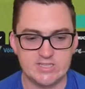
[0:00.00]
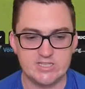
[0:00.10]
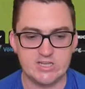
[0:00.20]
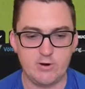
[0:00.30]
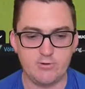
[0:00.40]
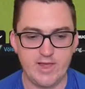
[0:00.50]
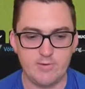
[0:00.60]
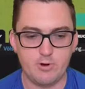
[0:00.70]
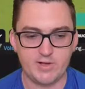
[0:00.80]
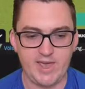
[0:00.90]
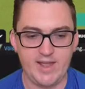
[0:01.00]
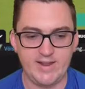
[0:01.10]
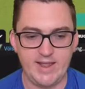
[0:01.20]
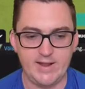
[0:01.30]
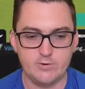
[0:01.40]
Satole, what
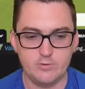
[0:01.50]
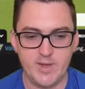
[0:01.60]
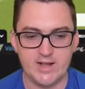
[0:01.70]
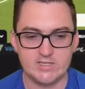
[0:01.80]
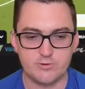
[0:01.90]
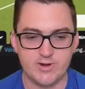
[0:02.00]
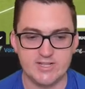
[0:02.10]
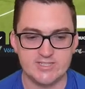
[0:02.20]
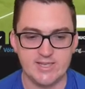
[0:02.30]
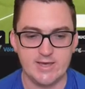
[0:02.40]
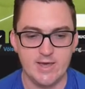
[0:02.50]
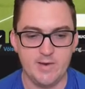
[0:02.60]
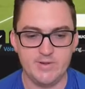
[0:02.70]
can he do? Back to Renzi.